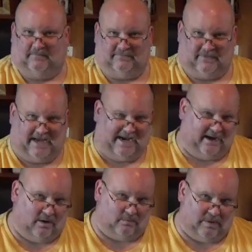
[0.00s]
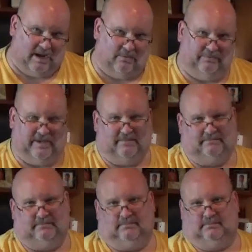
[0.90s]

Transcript: fly around them.